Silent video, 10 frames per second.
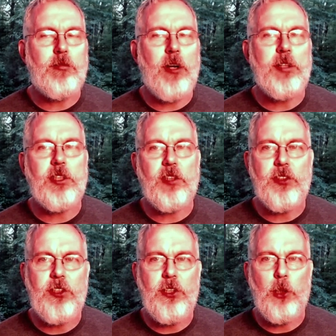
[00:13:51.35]
Francis of
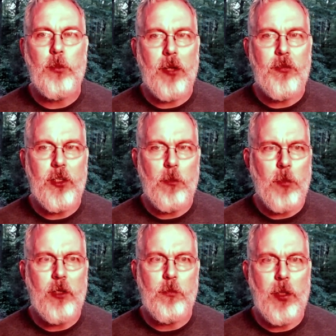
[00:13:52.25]
Assisi, but I think it
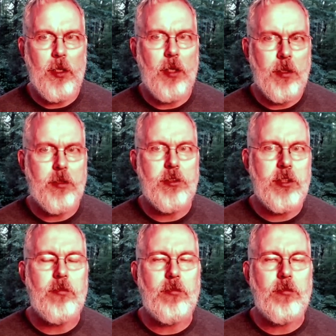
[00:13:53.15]
might have been another St.